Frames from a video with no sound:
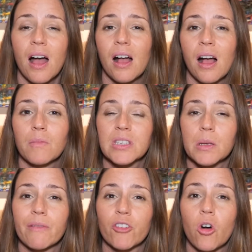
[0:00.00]

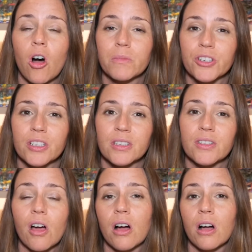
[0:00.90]
Some of your
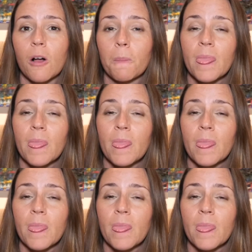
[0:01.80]
options are